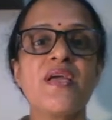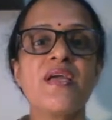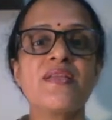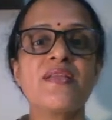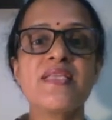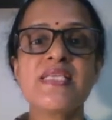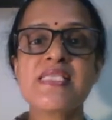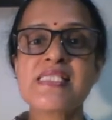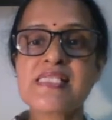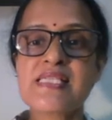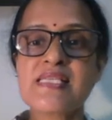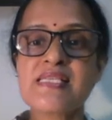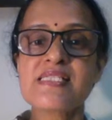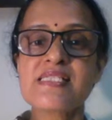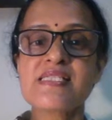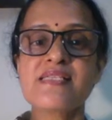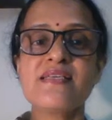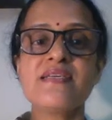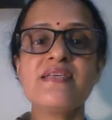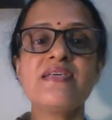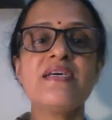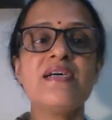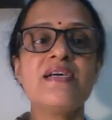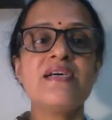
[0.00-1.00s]
This is
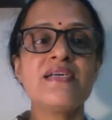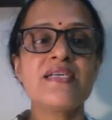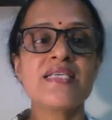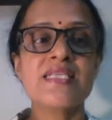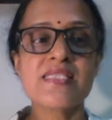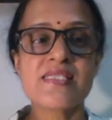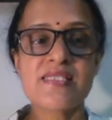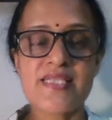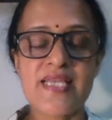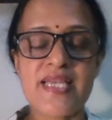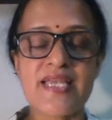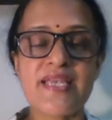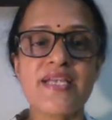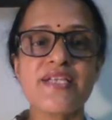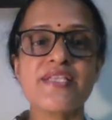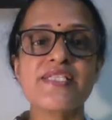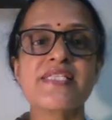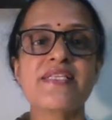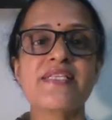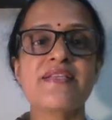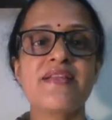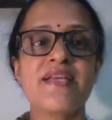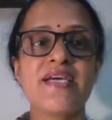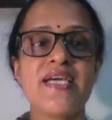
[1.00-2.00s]
the second
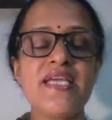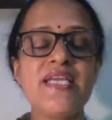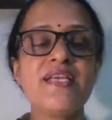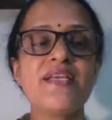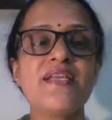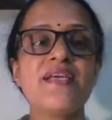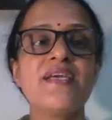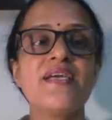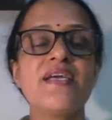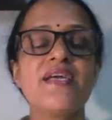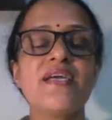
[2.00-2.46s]
slide.